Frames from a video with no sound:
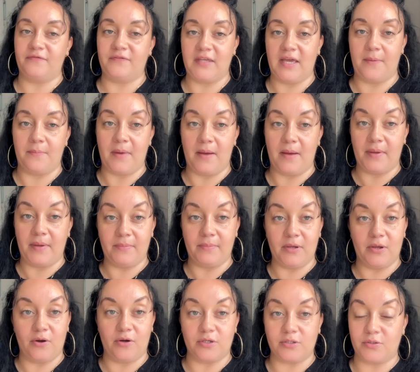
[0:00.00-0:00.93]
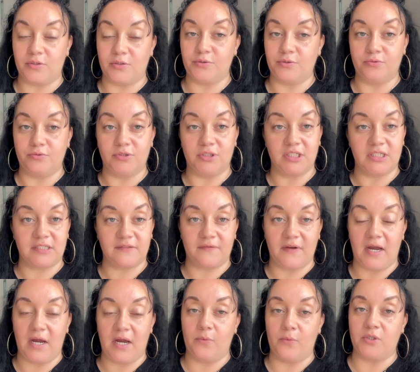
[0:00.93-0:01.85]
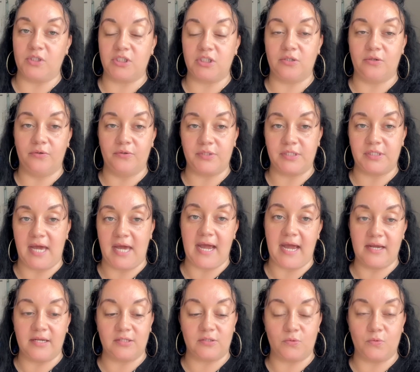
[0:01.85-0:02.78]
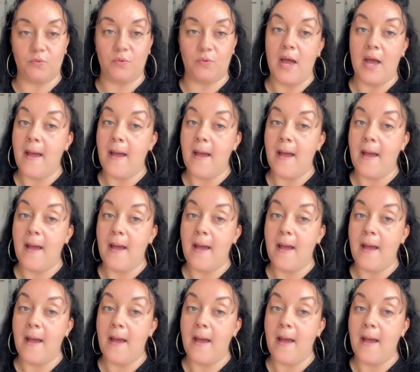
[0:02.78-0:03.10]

that my baby girl is going to do just fine when she goes to high school.